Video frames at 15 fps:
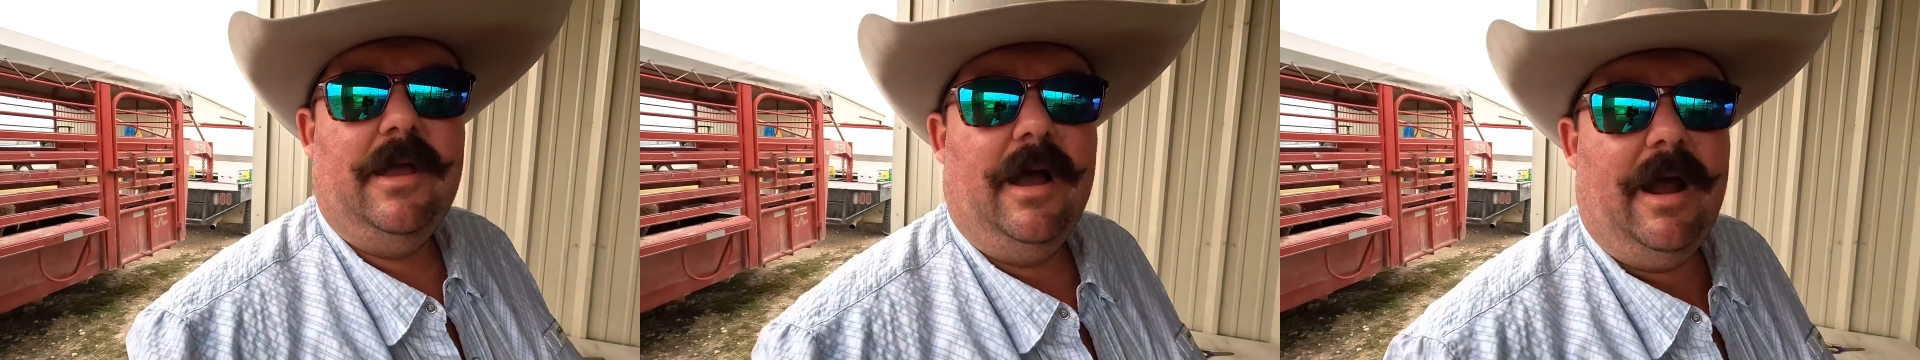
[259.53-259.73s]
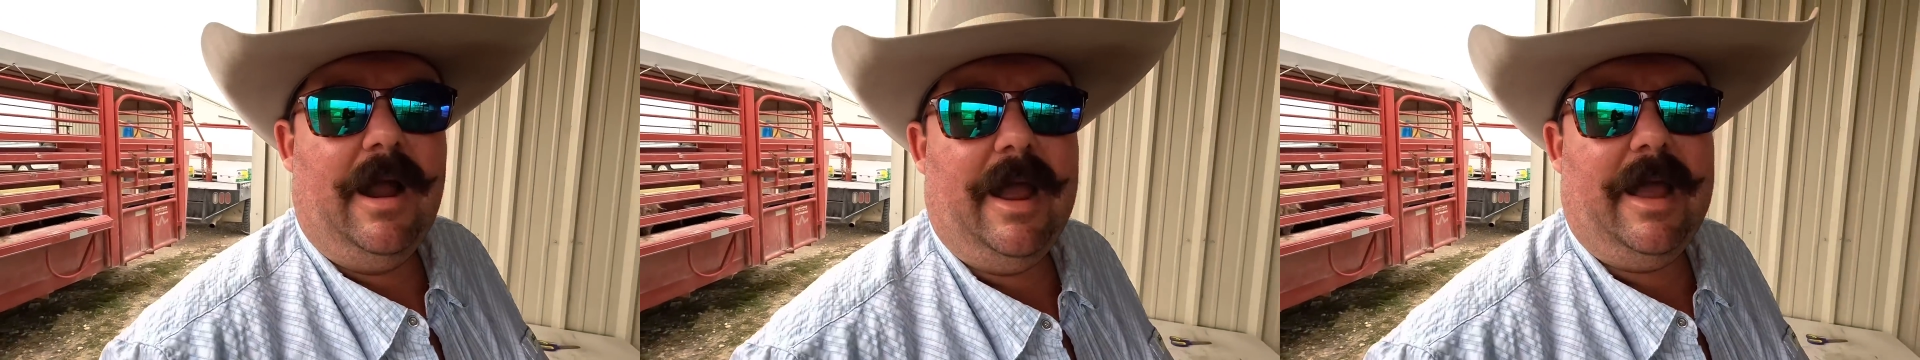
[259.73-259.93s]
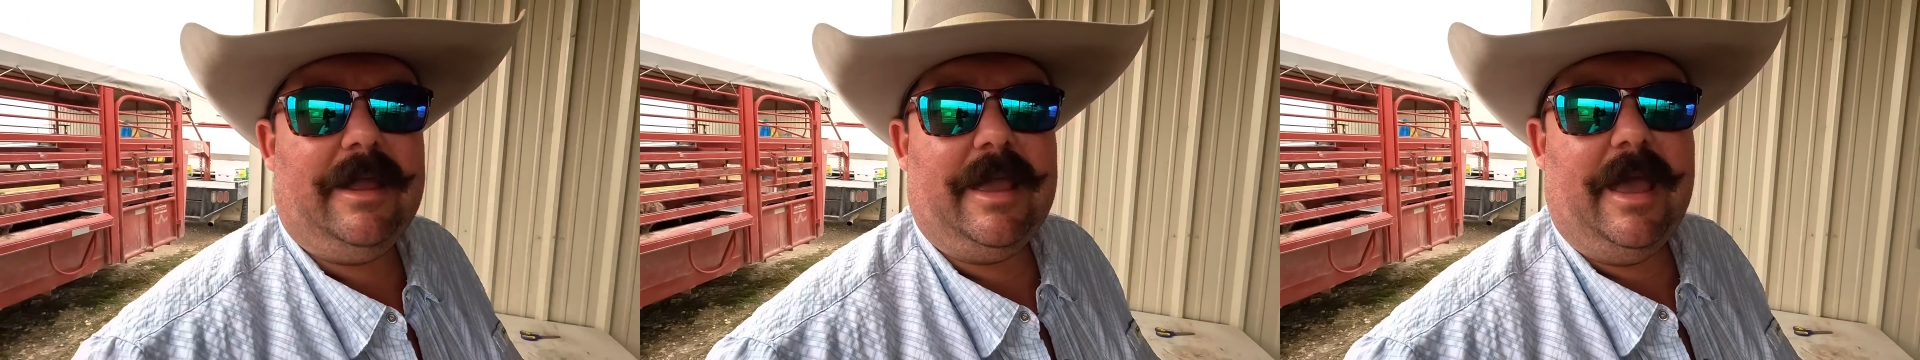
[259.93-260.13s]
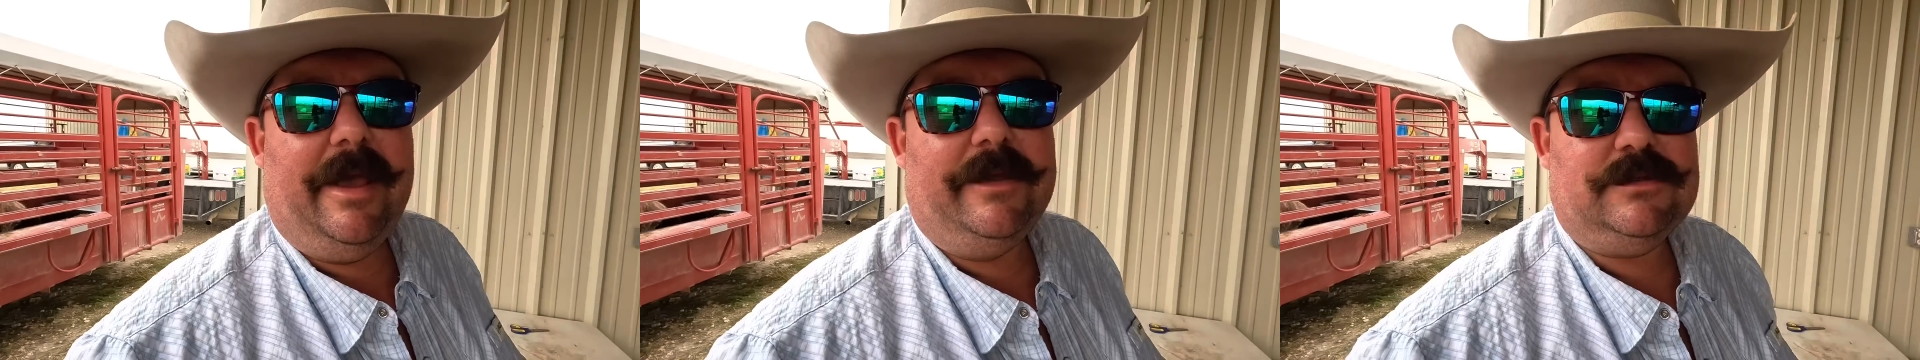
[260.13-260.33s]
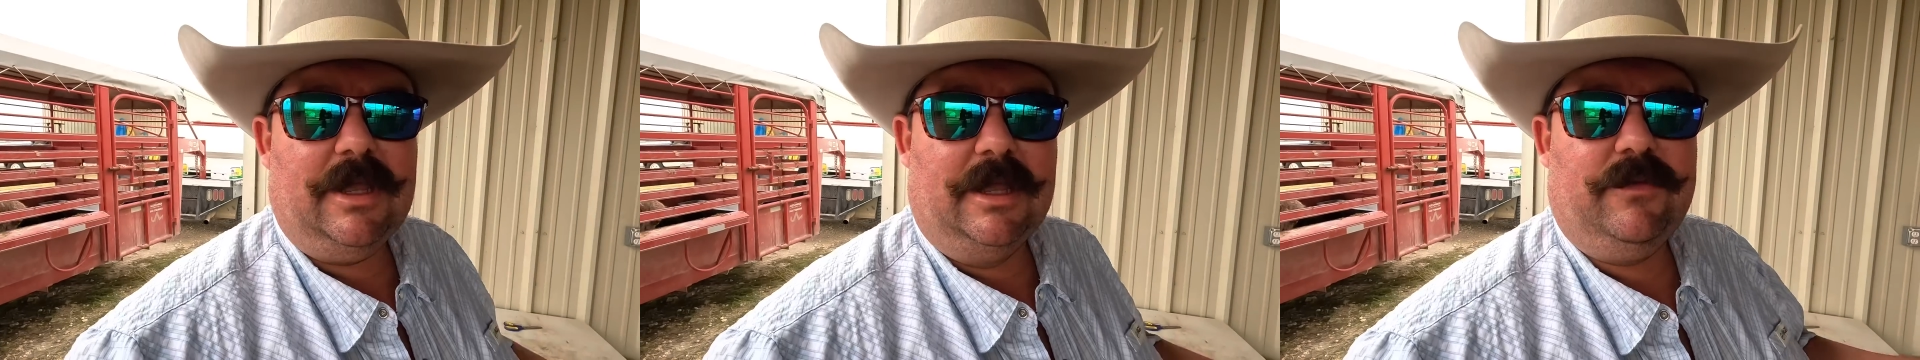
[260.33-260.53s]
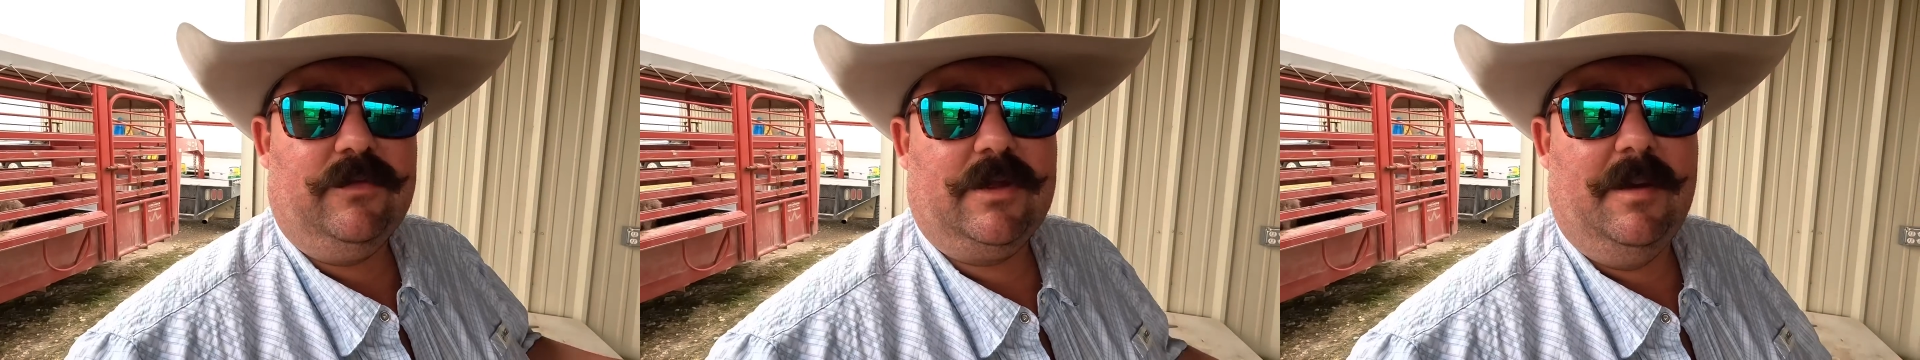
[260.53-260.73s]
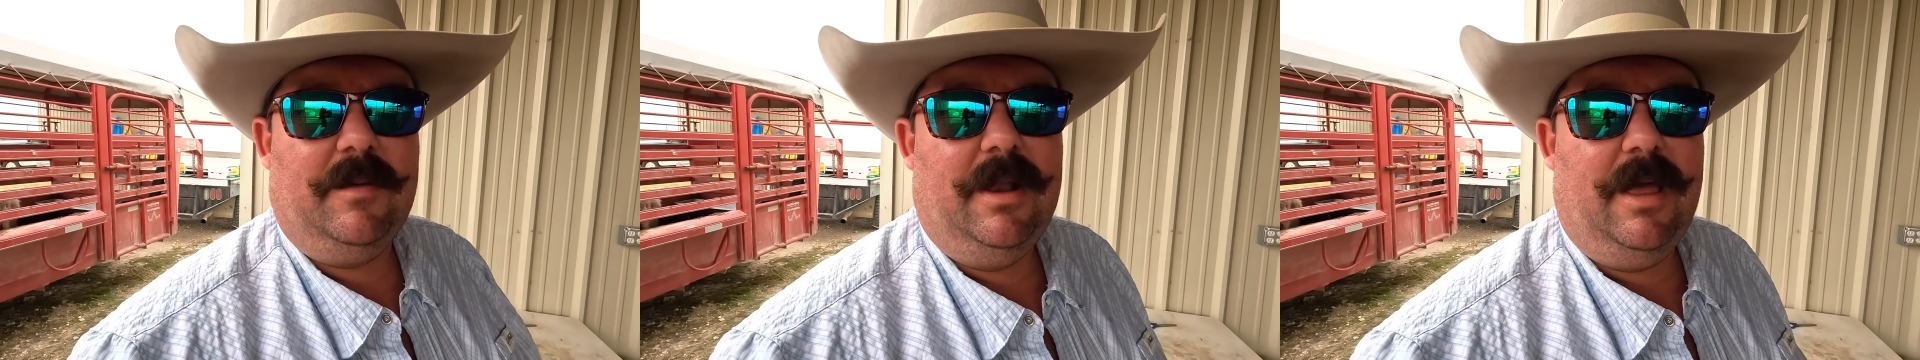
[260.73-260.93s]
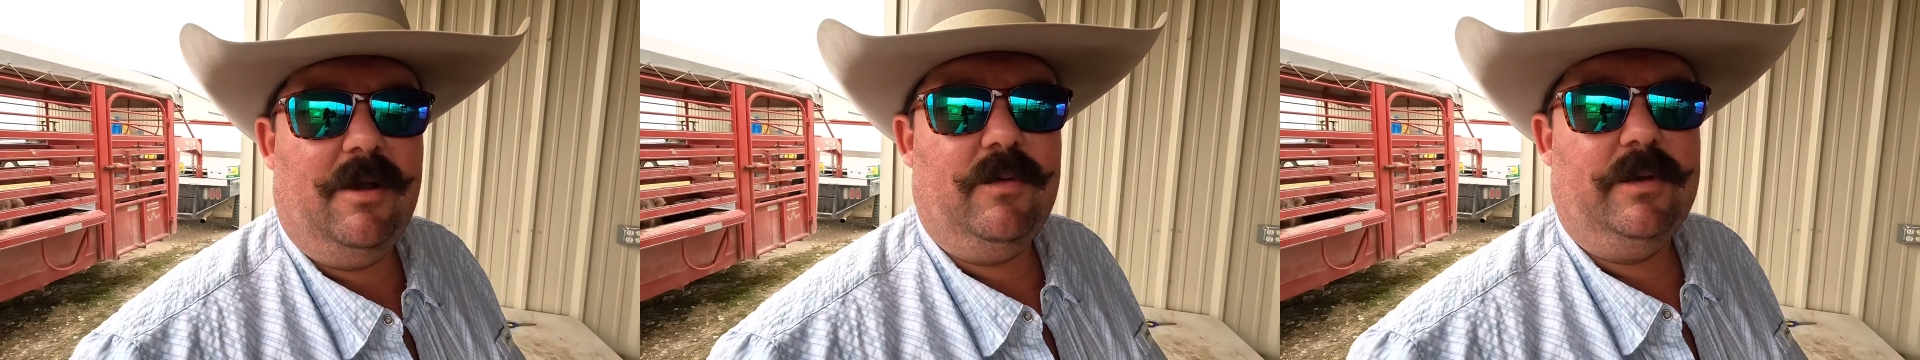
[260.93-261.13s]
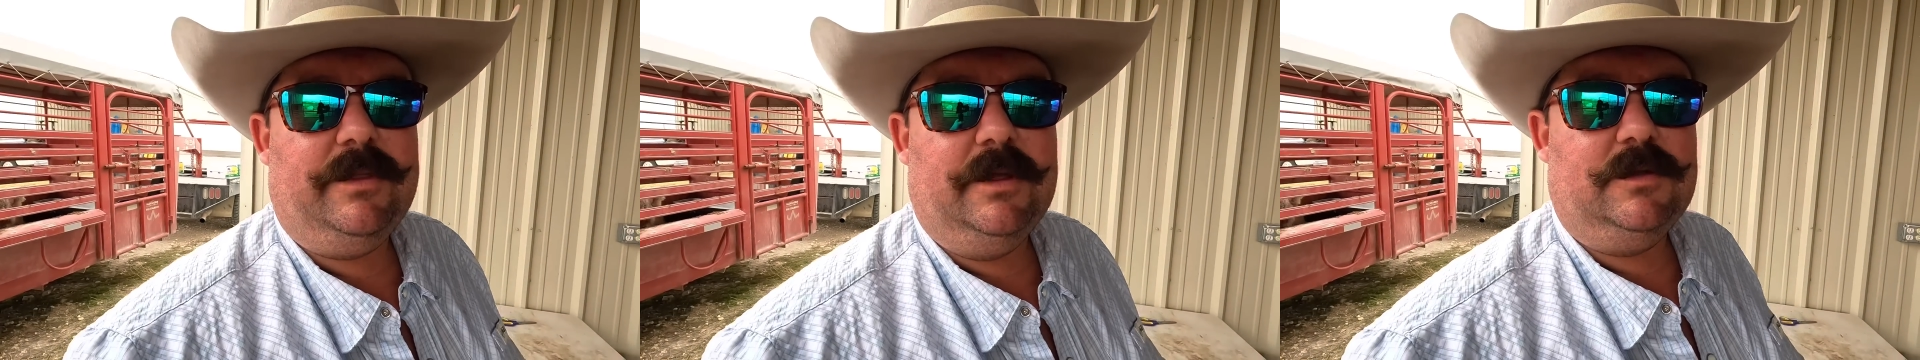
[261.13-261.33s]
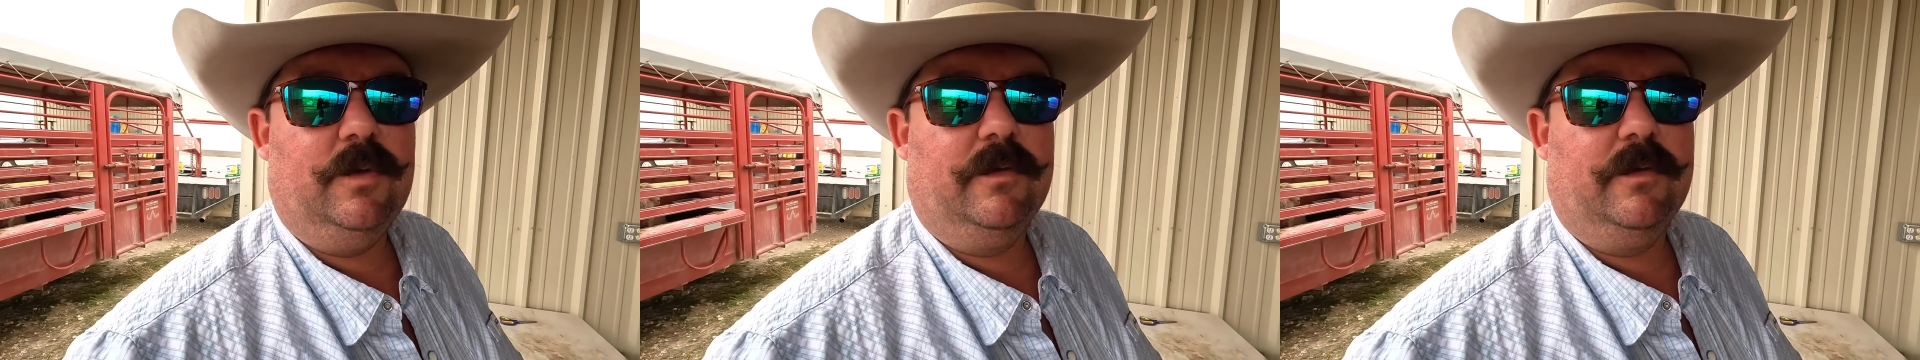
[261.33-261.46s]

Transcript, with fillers: All right, guys, thanks for coming along with us.